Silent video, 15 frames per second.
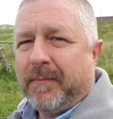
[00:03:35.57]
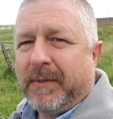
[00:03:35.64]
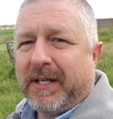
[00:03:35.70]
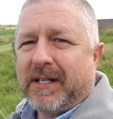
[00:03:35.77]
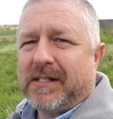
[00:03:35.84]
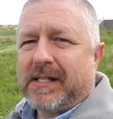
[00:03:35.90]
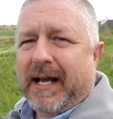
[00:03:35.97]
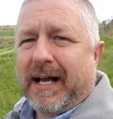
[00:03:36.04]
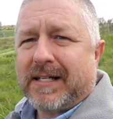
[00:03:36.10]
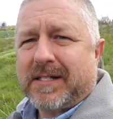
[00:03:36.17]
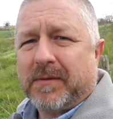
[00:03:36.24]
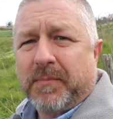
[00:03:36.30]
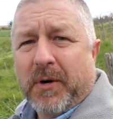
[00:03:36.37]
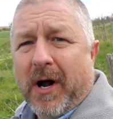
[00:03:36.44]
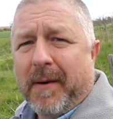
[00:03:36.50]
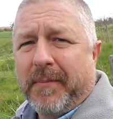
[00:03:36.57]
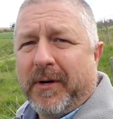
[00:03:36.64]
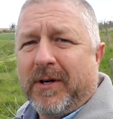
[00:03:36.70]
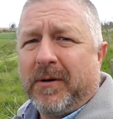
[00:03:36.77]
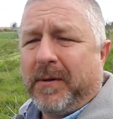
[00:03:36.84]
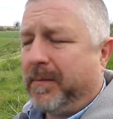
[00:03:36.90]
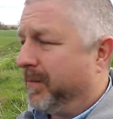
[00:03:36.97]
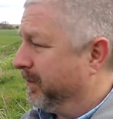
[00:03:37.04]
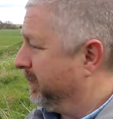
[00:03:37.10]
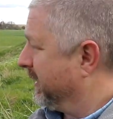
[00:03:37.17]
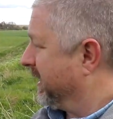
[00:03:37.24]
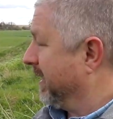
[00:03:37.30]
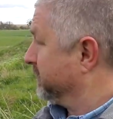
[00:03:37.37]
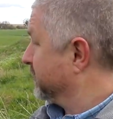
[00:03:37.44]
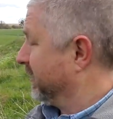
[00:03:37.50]
because as the property
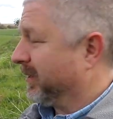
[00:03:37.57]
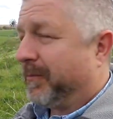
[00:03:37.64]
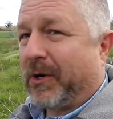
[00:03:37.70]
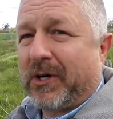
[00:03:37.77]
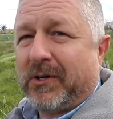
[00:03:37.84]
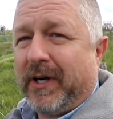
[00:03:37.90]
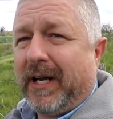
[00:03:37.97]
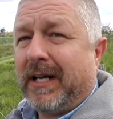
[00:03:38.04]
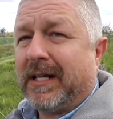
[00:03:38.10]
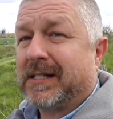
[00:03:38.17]
becomes a little more green,